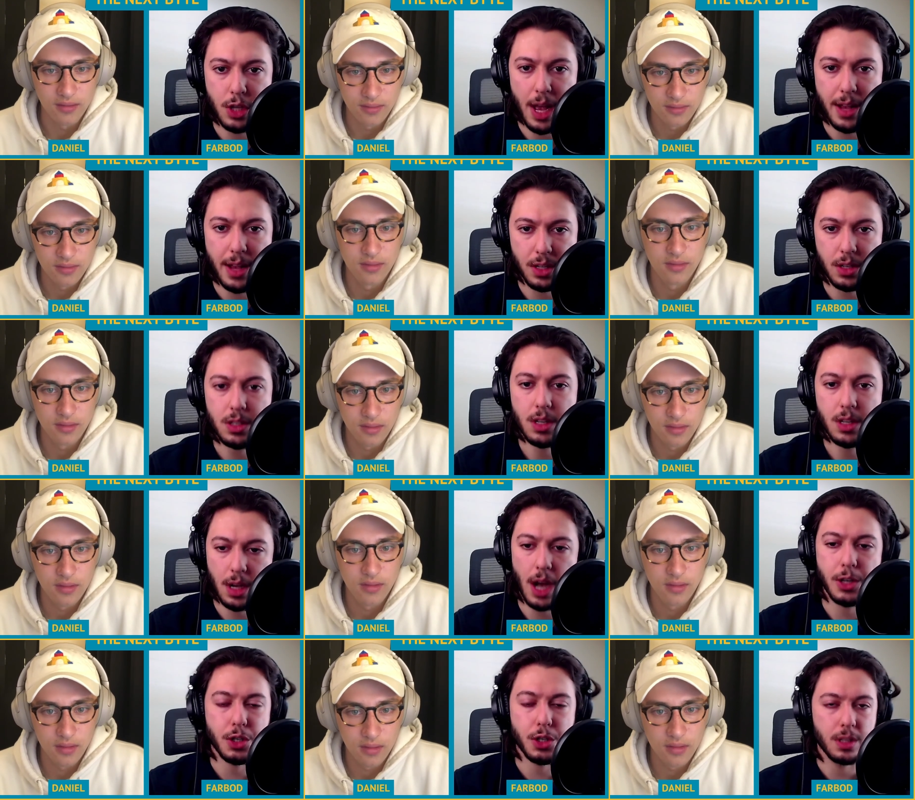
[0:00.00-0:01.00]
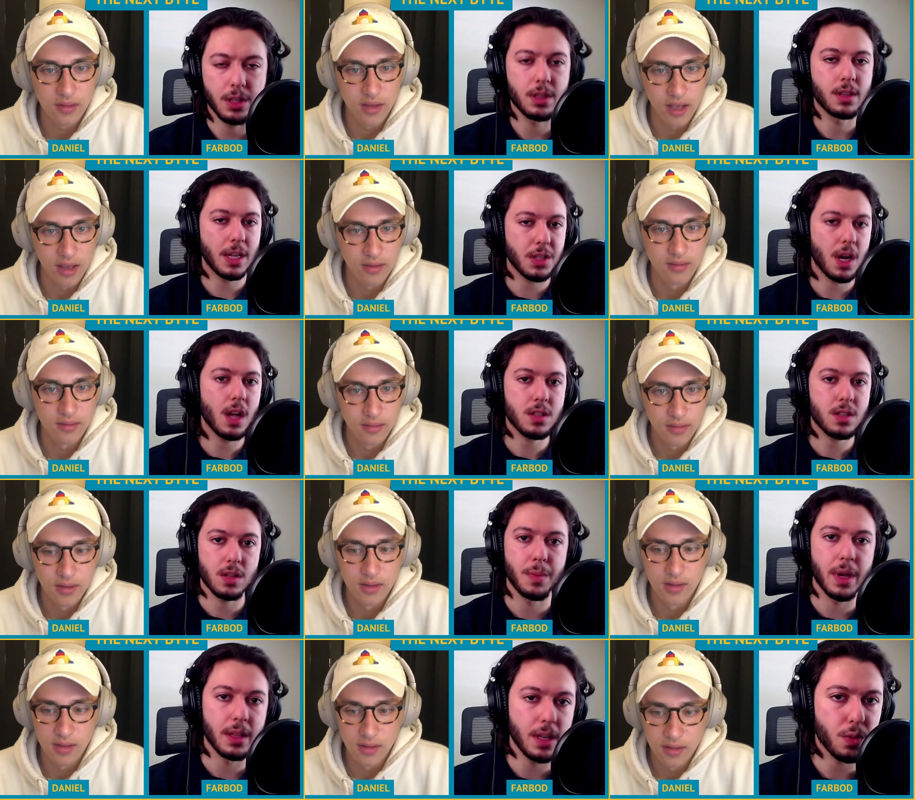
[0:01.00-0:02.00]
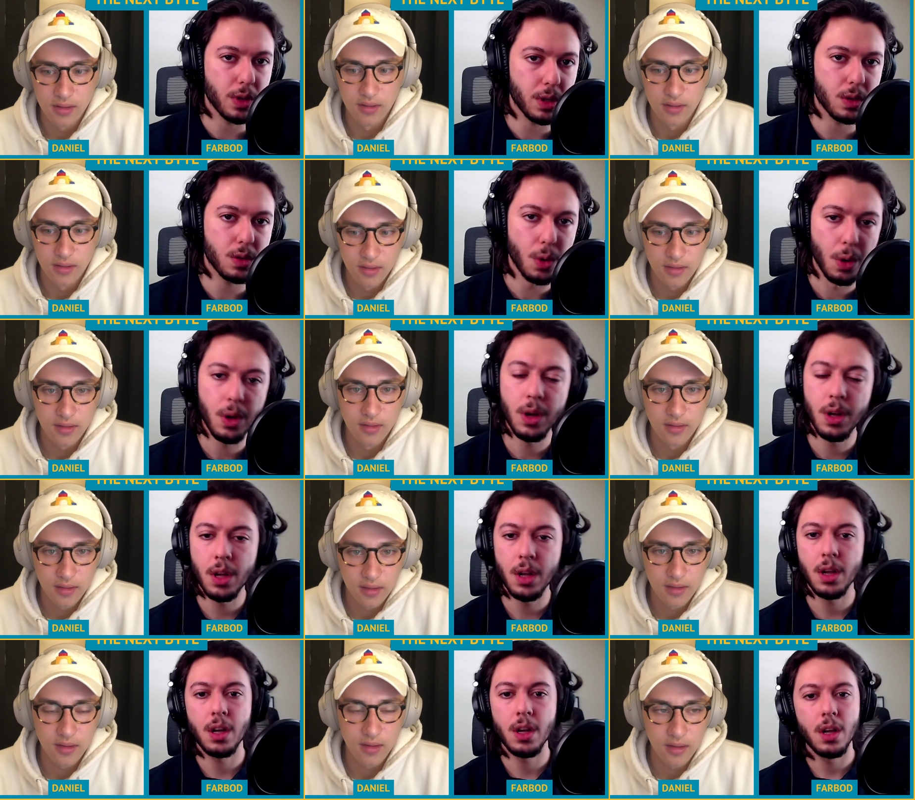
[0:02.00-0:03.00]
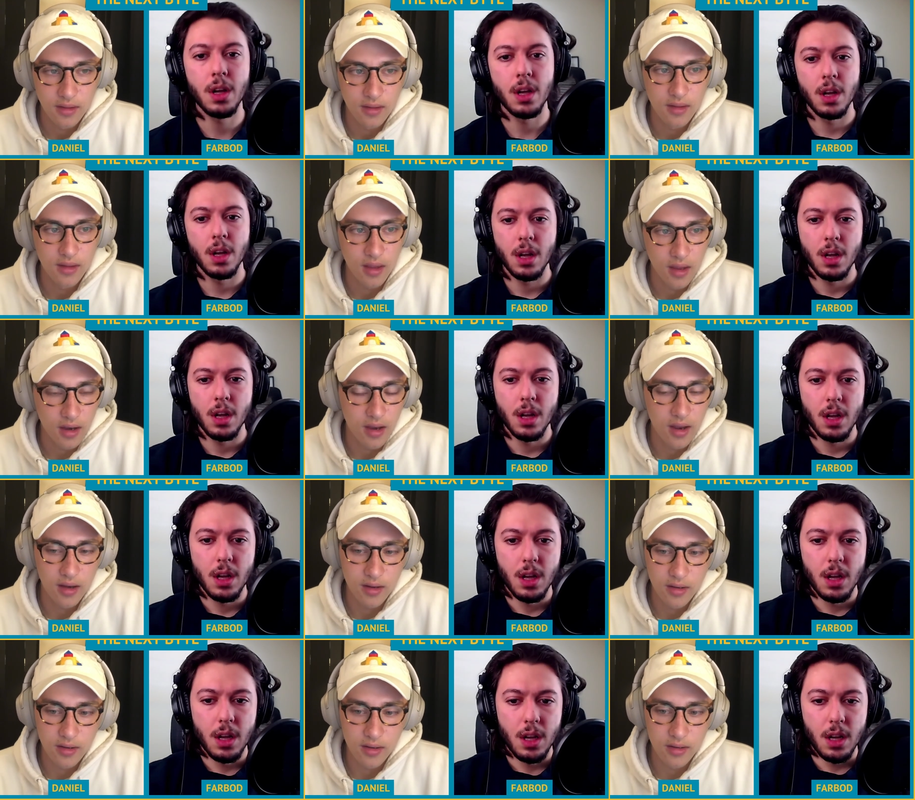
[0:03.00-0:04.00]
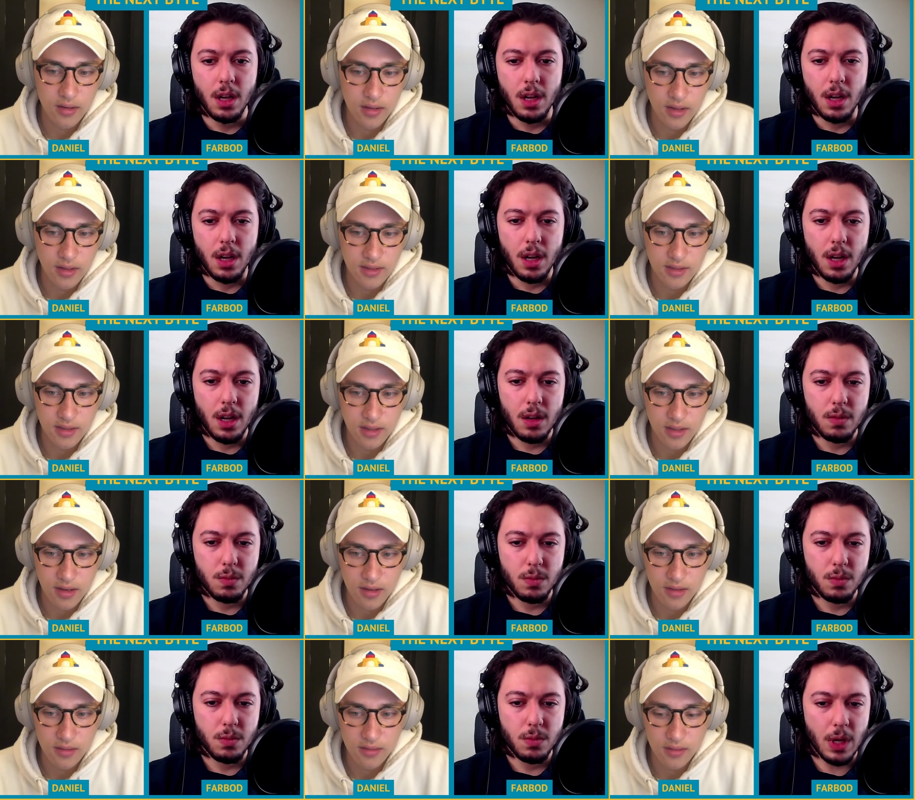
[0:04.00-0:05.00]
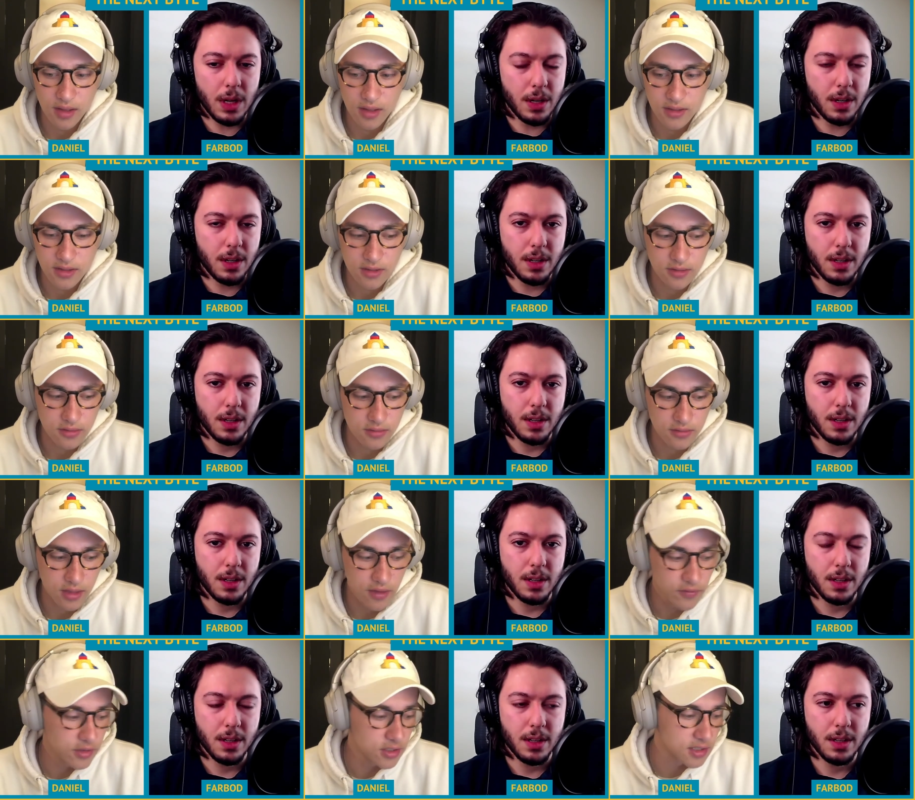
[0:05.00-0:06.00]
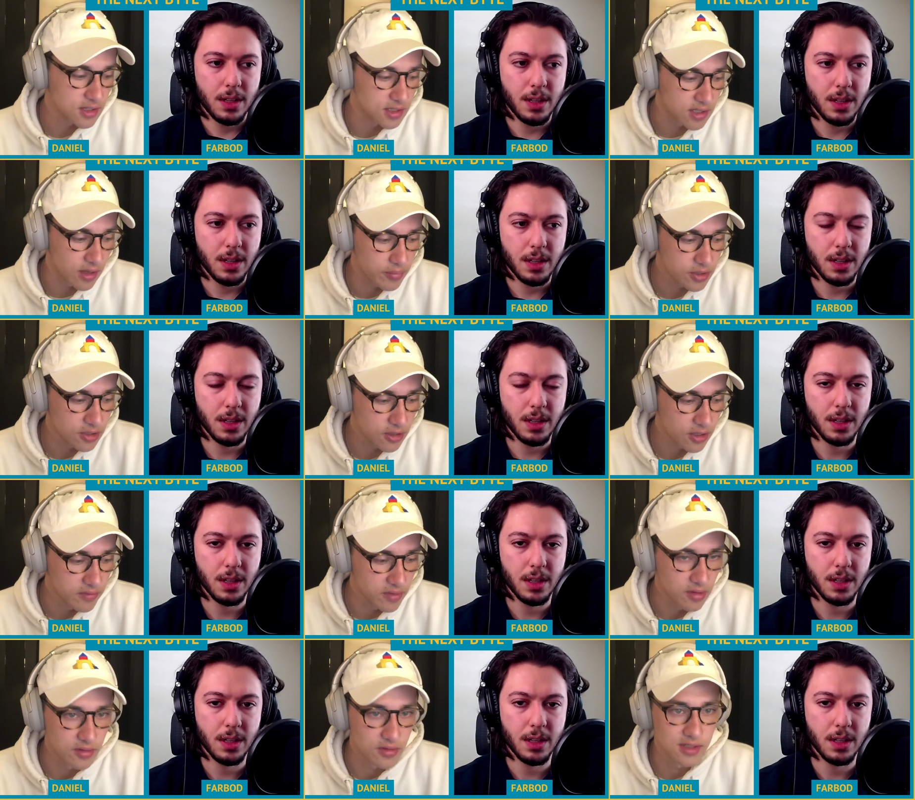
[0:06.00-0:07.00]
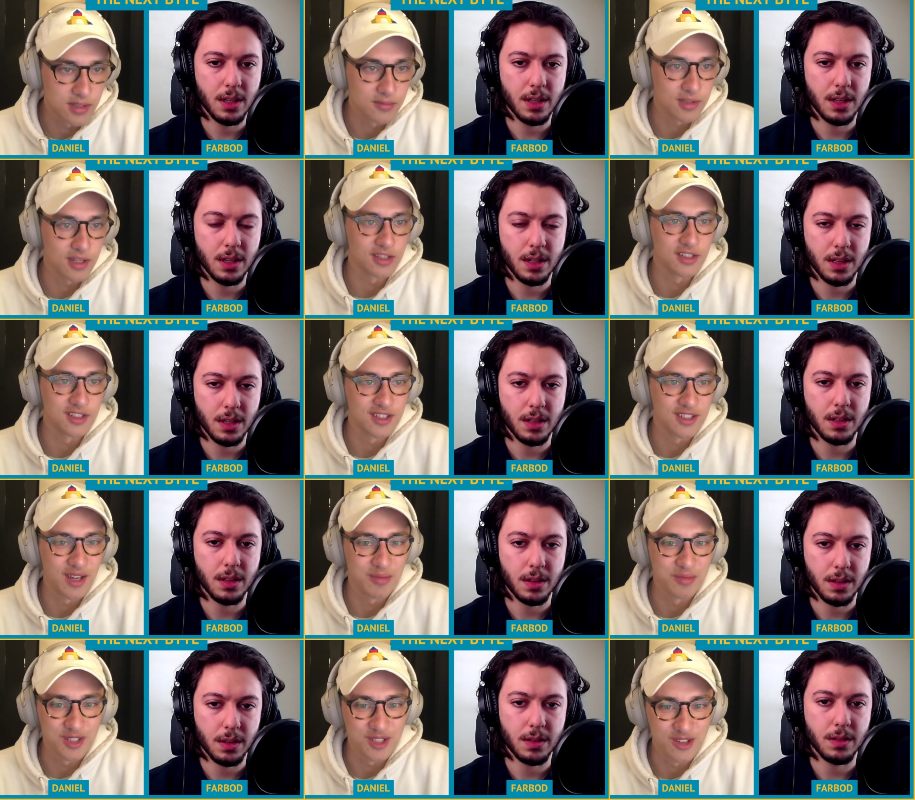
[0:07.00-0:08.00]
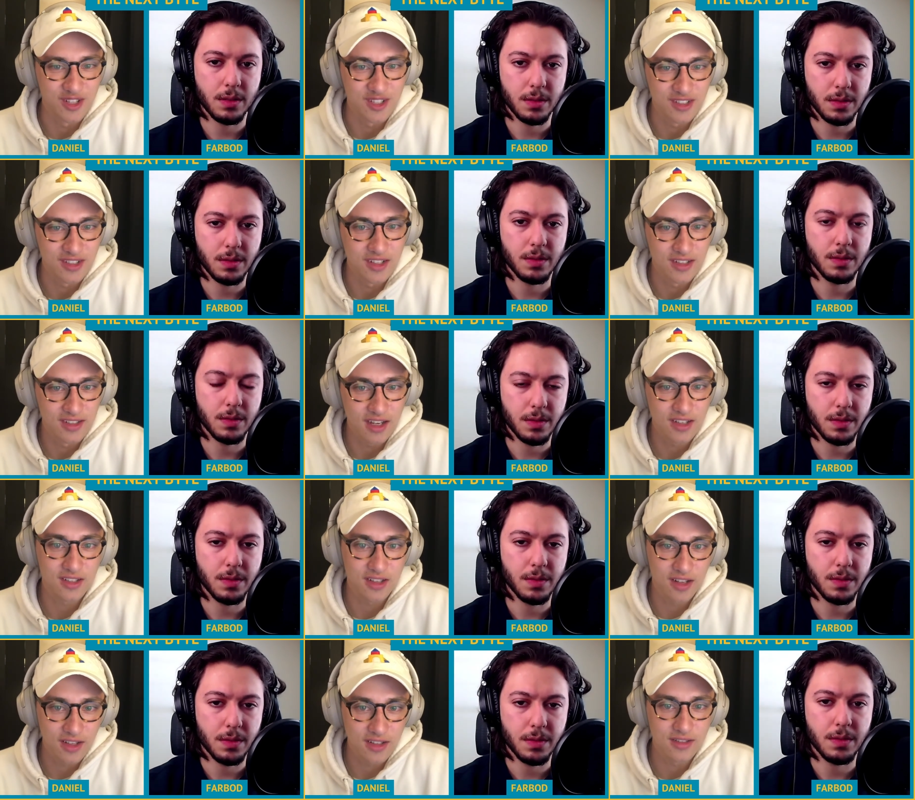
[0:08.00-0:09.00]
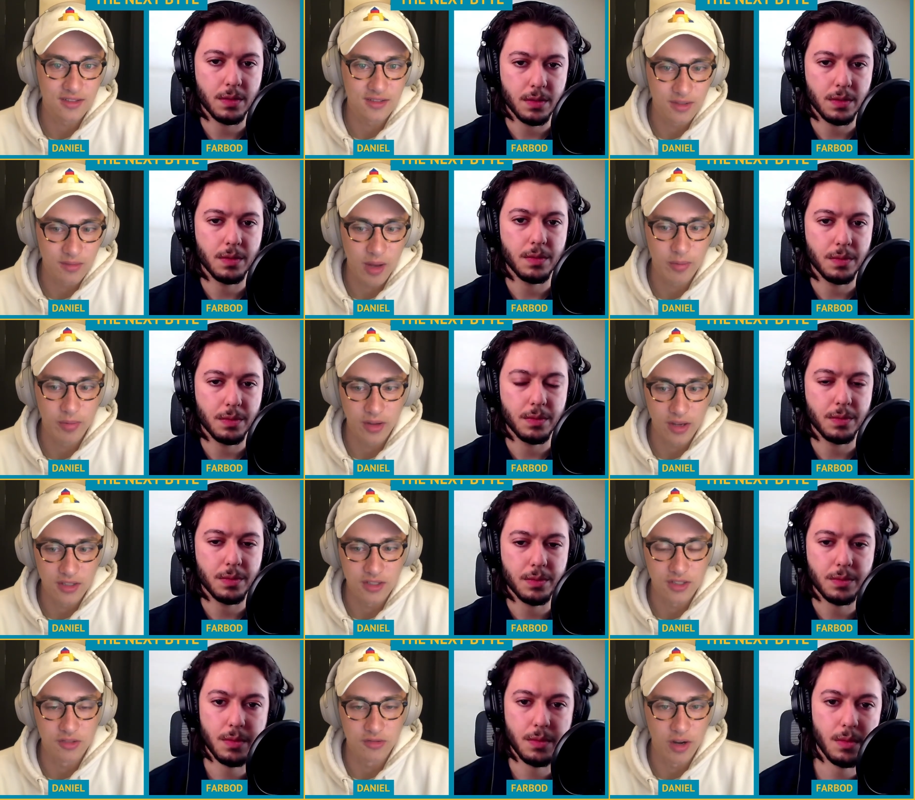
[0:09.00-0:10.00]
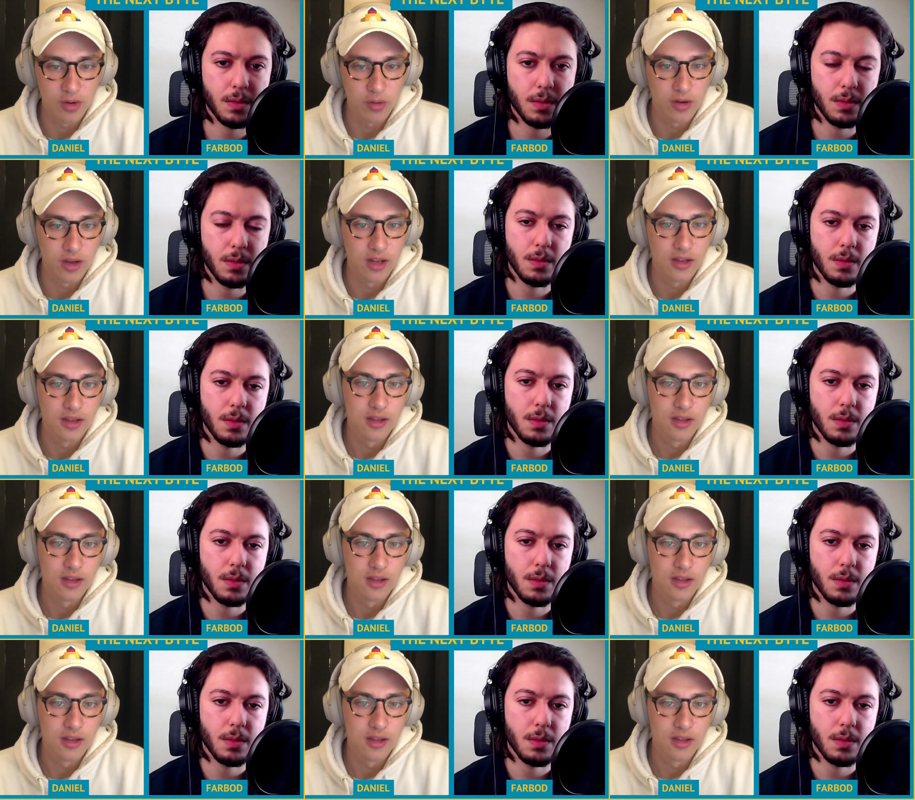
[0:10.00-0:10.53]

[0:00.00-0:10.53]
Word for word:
Speaker 1: as is? Gotcha. Yeah. That's awesome, man. That's really cool. And, and it's uh, it's even just the temperature, even though it seems like just a demonstration, it's actually got some applications right away